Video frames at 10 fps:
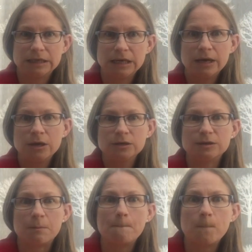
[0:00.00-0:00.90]
He used
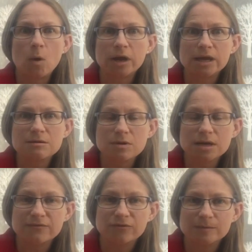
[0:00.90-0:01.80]
to pocket the
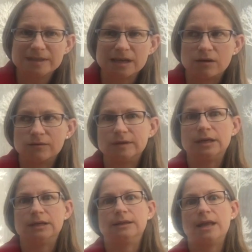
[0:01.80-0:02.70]
money for himself
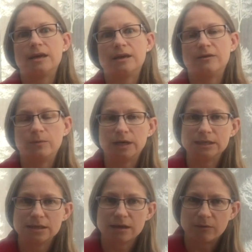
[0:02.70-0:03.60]
and then give money
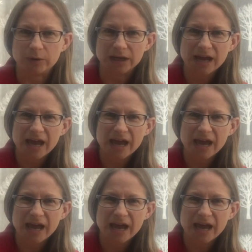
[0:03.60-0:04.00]
to the government.